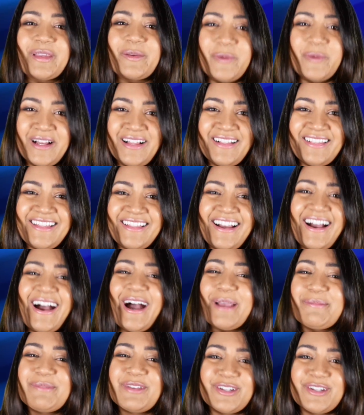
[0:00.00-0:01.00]
Well,
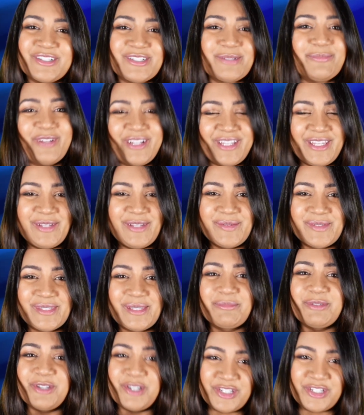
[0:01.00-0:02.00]
I'm here to bring you
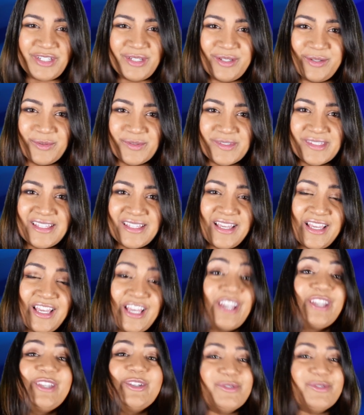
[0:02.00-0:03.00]
some good news.
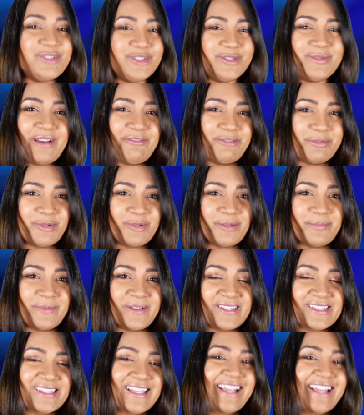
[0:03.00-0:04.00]
You do have a
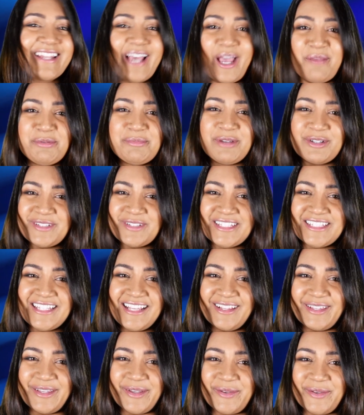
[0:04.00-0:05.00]
purpose, and I'm about to
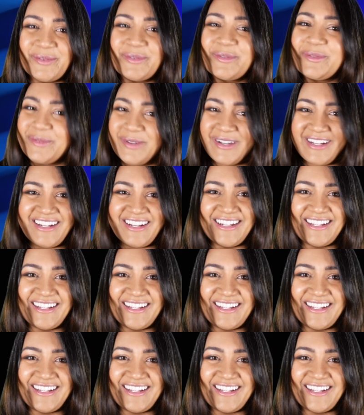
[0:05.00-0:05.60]
tell you what it